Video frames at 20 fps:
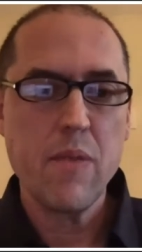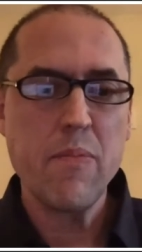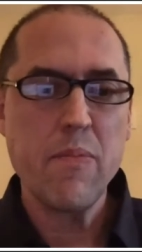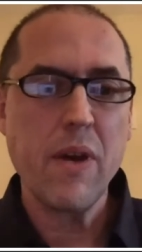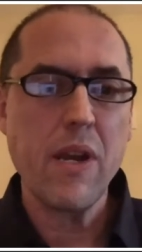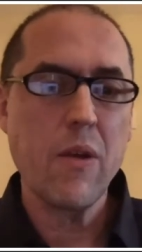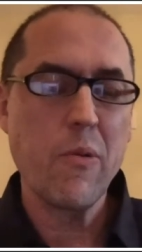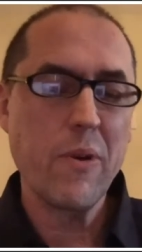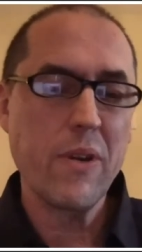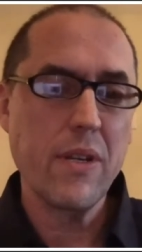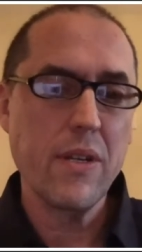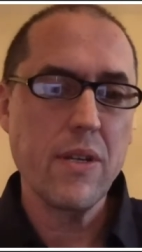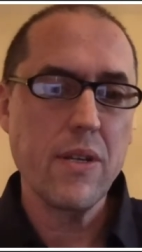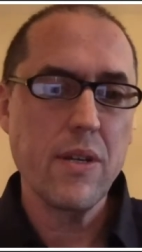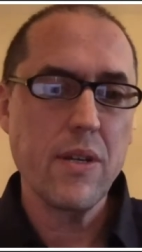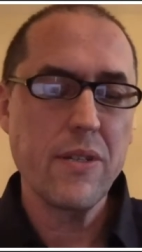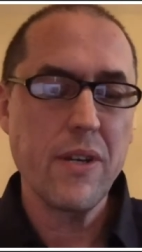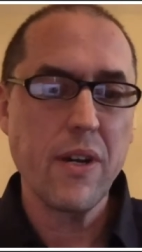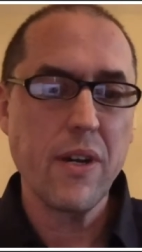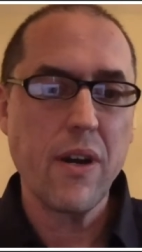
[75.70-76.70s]
Bénéwendé
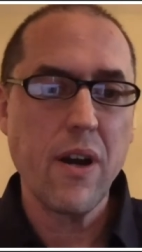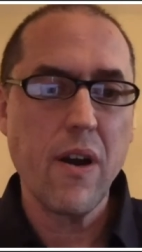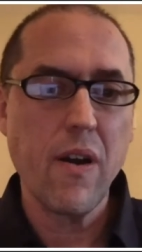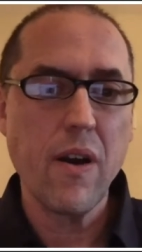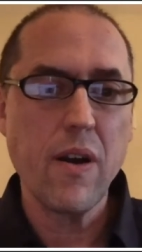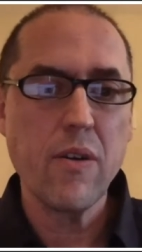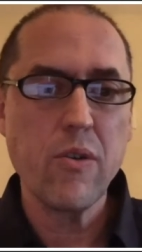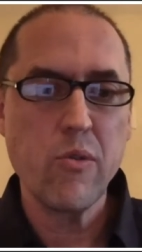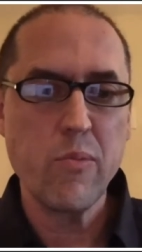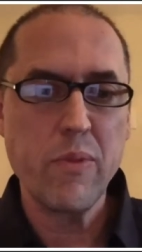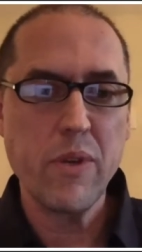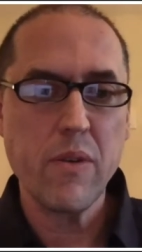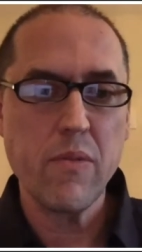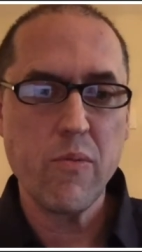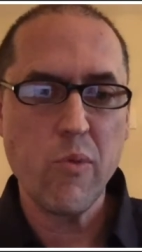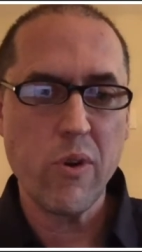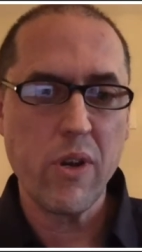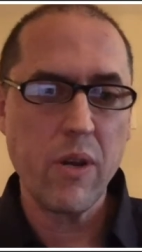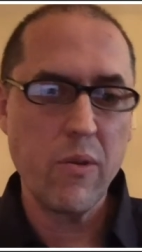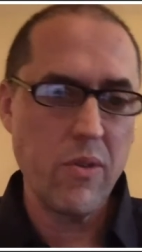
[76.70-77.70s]
Sankara, who had been
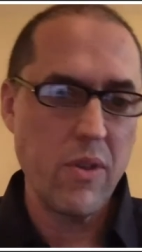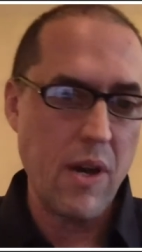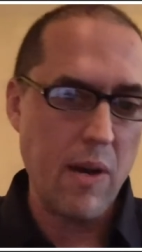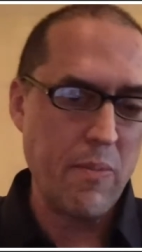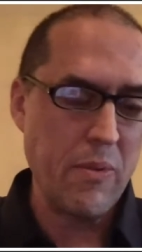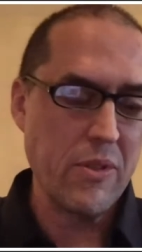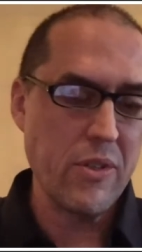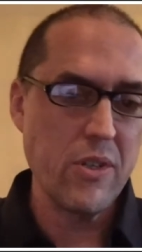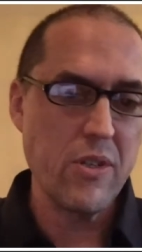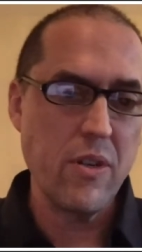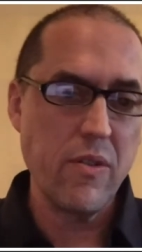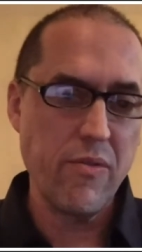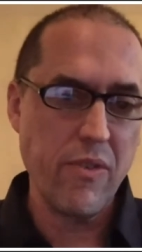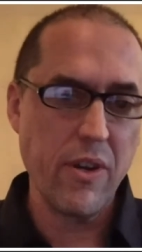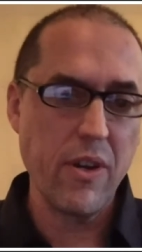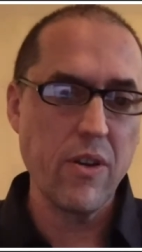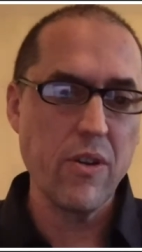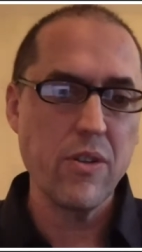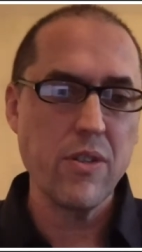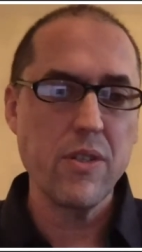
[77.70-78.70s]
working with opposition
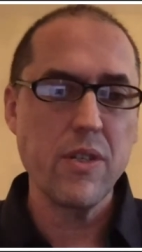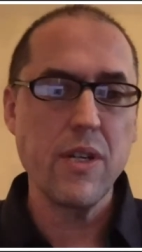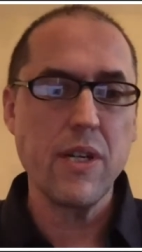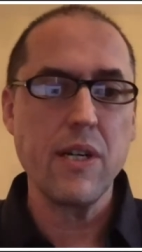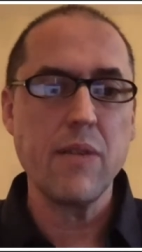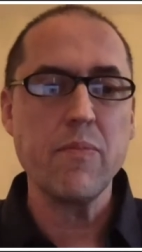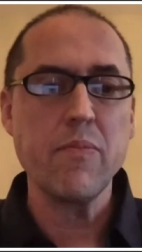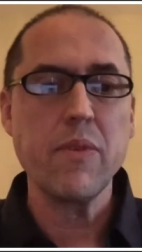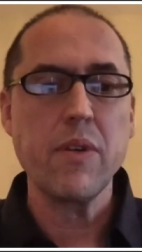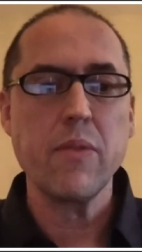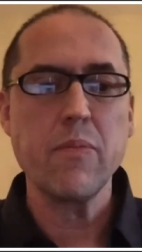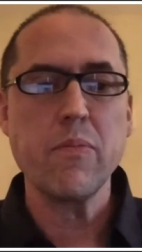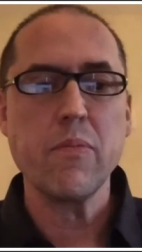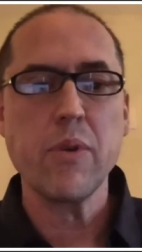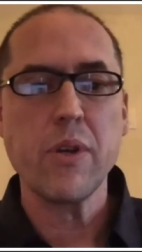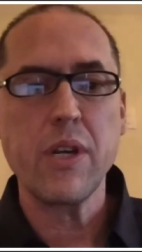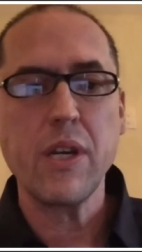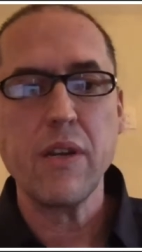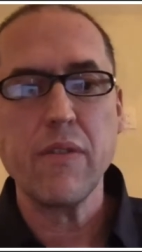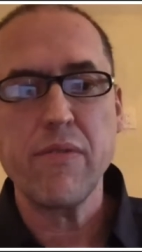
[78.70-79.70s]
figures um, in
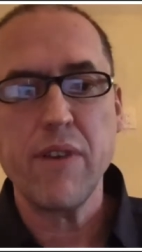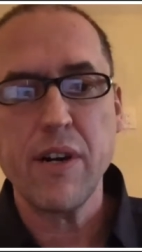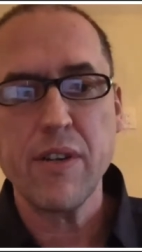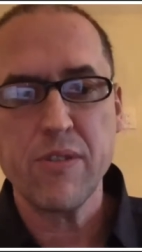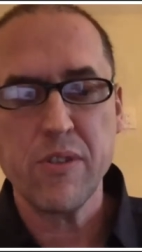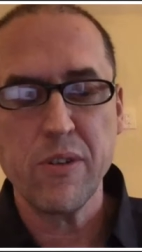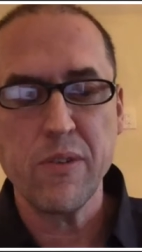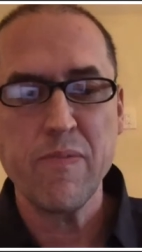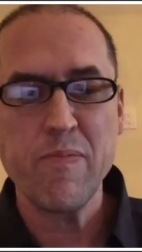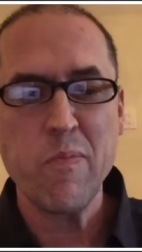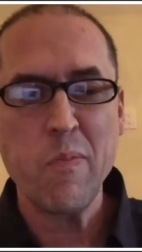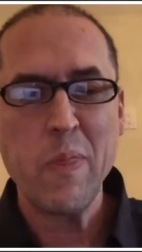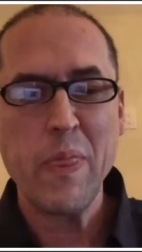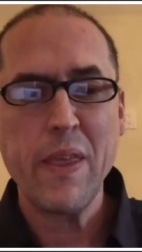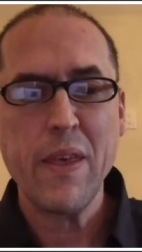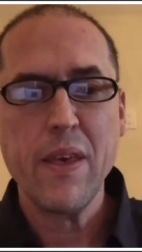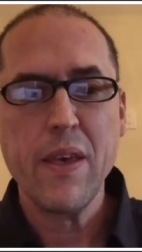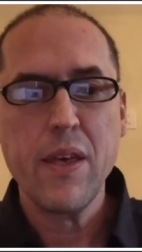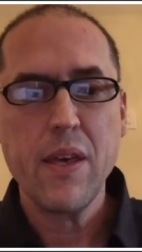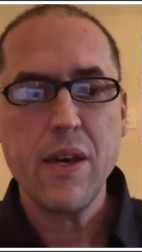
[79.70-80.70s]
Burkina Faso.
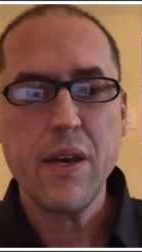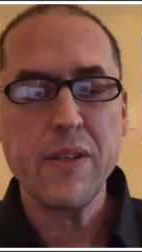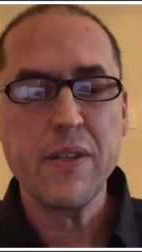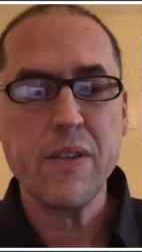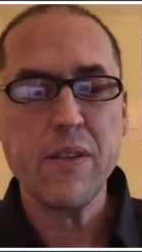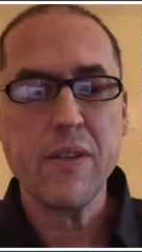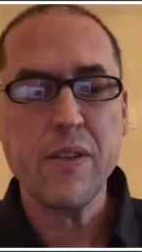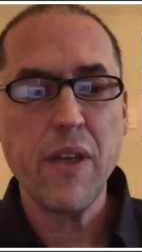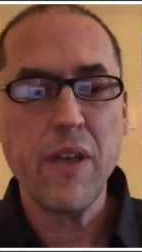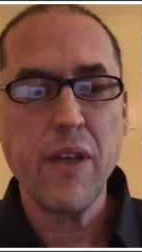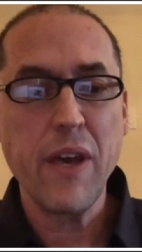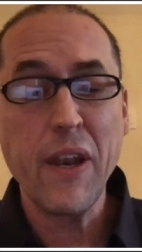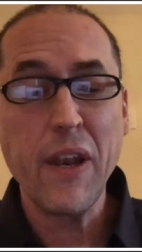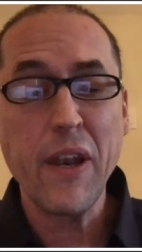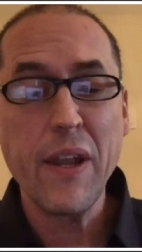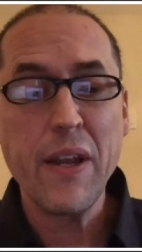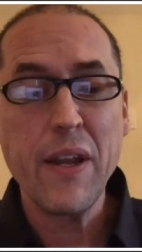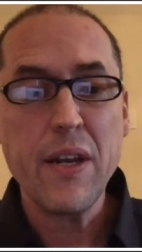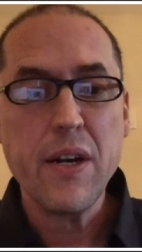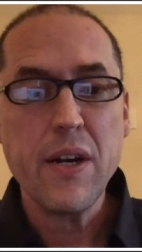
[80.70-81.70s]
Until
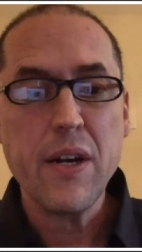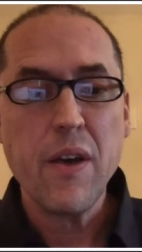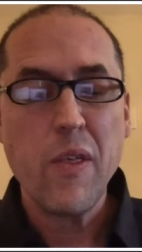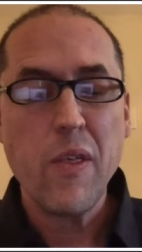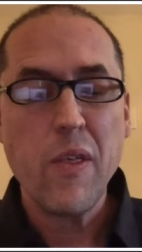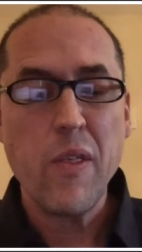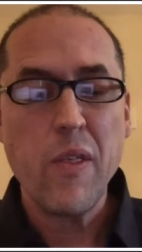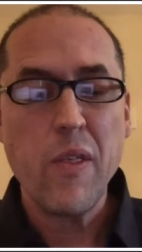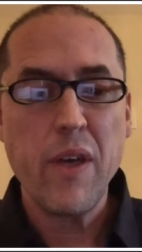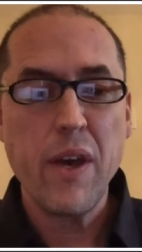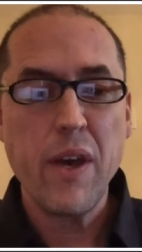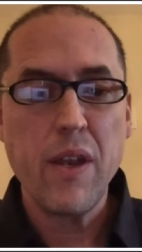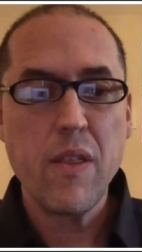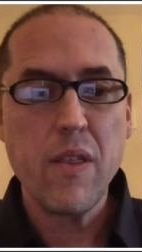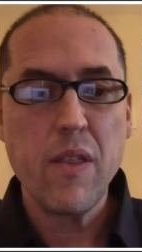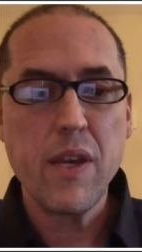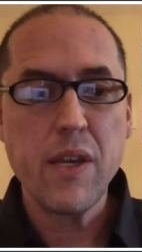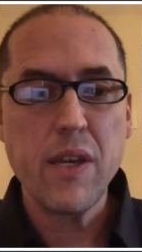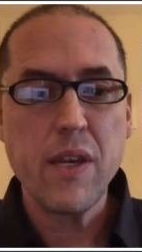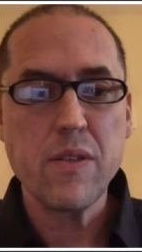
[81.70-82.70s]
then,
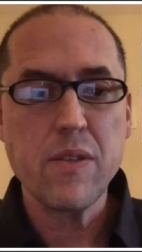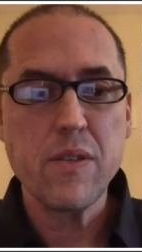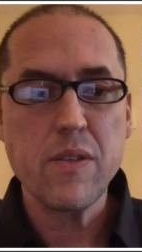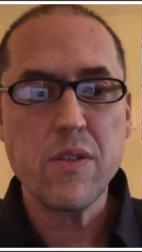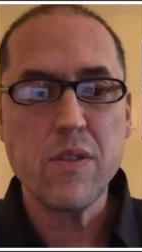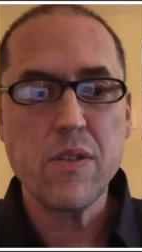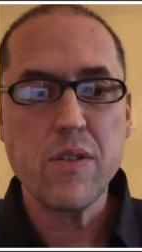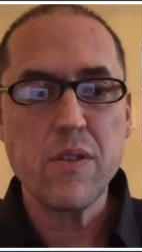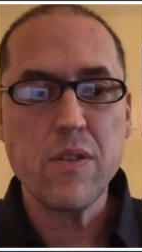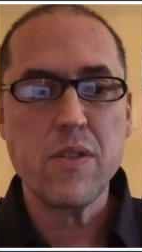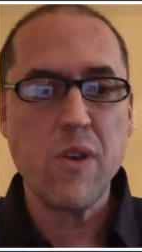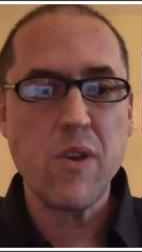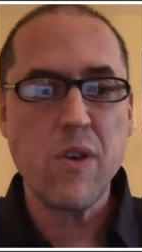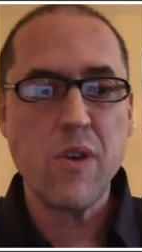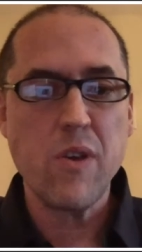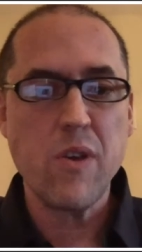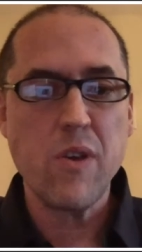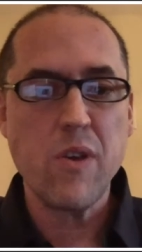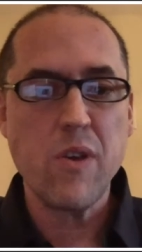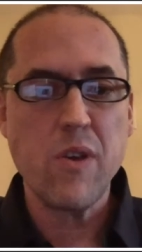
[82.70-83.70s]
that things
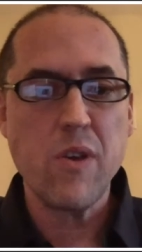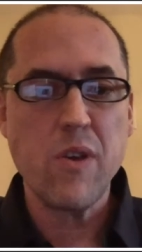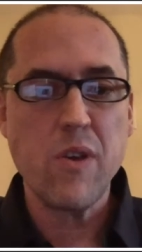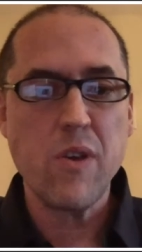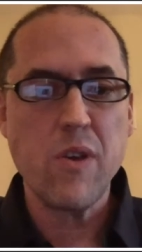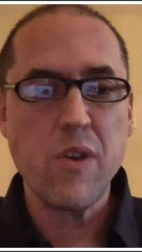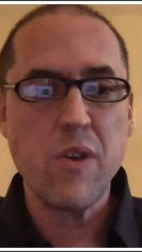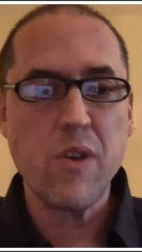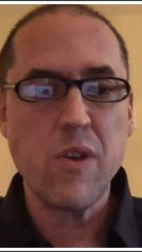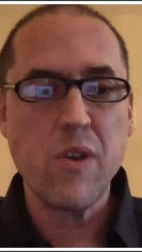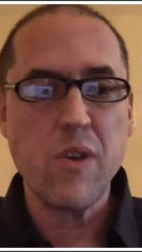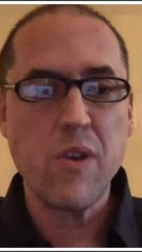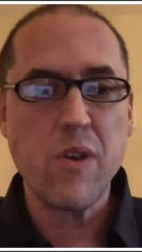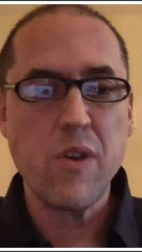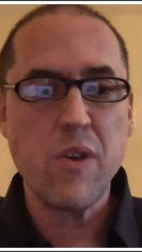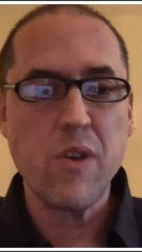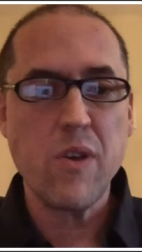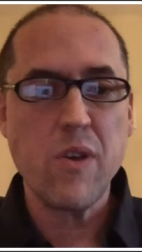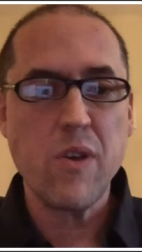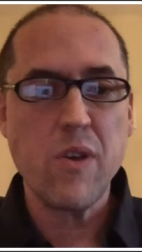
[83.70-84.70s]
started, right?
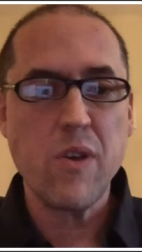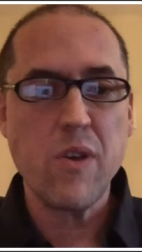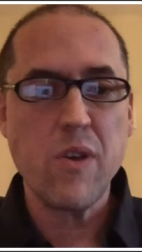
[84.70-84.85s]
Um,